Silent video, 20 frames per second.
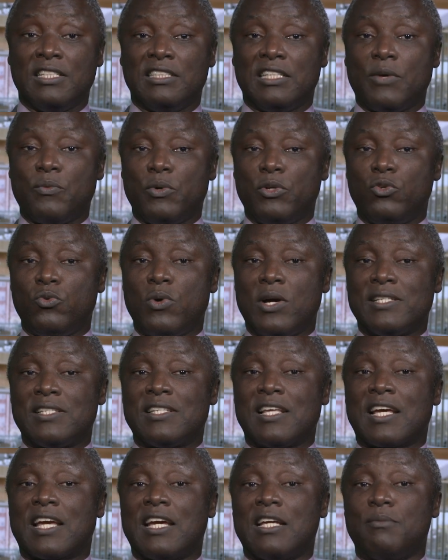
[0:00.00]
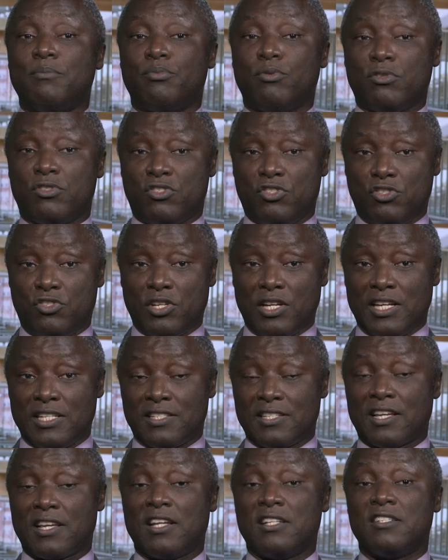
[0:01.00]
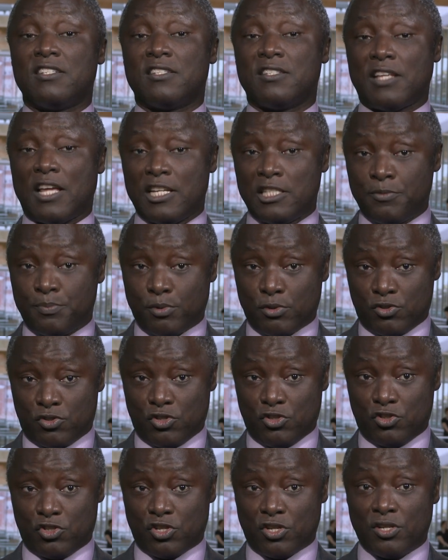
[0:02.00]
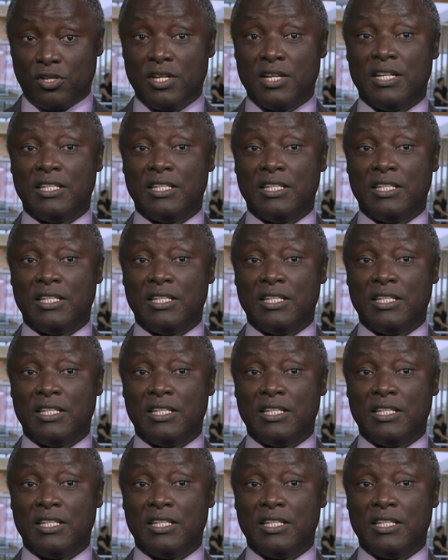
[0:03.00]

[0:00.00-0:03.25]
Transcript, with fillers: then we do a second procedure, a second stage procedure.